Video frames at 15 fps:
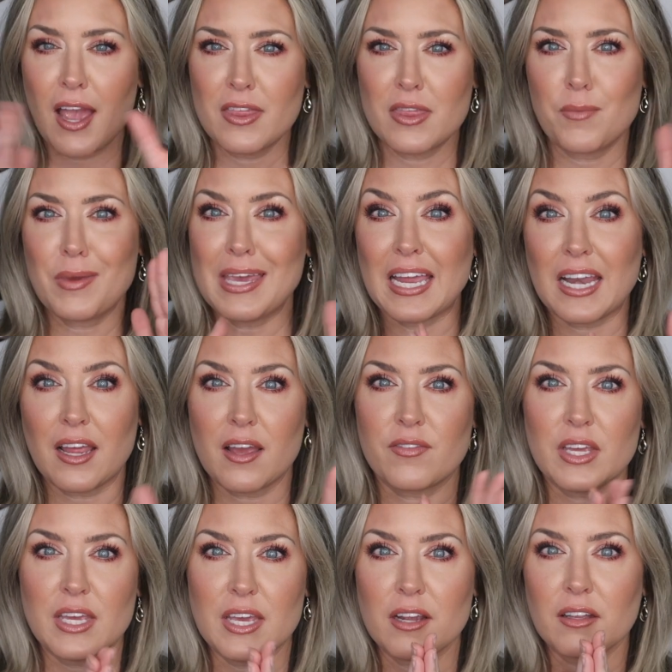in the beginning
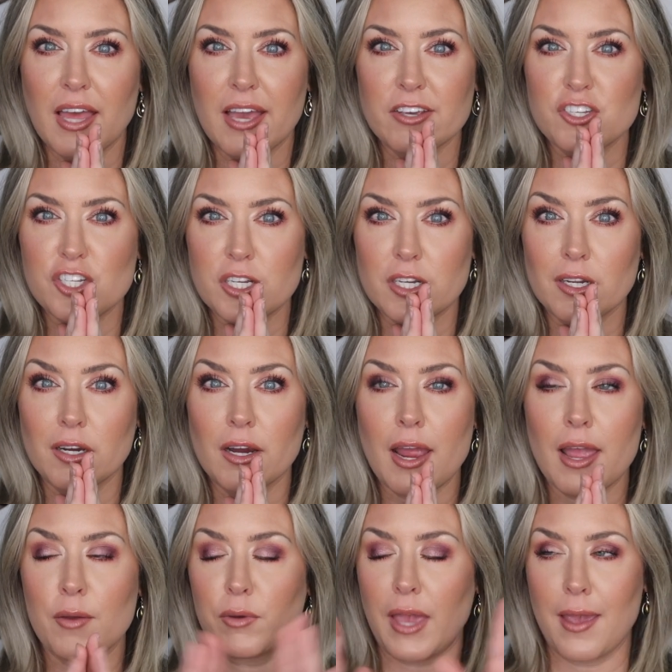of the year last
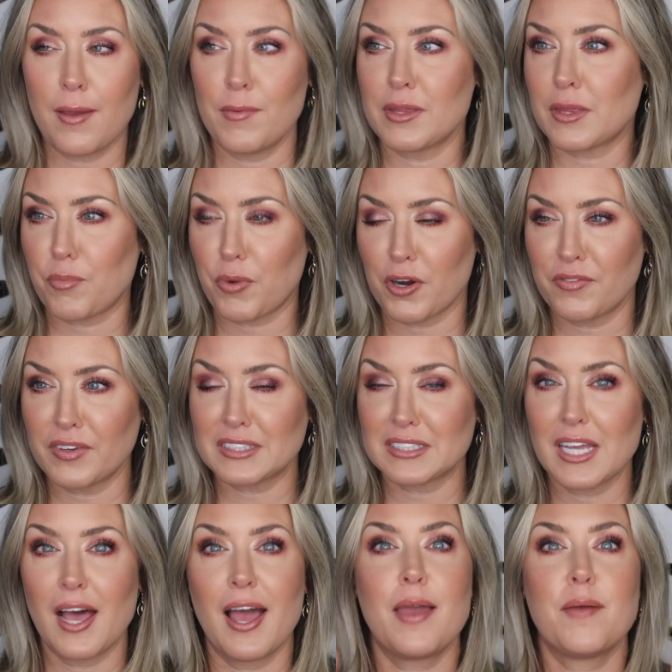year, it came at the
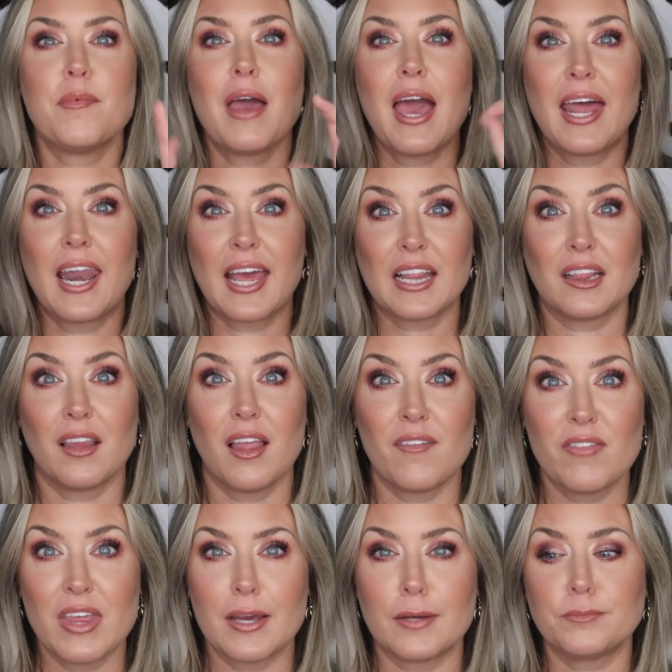perfect time, and I
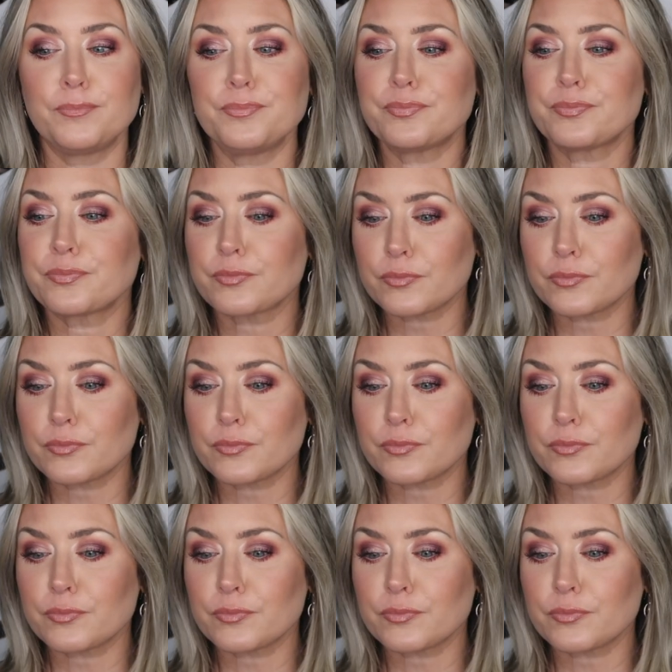love them.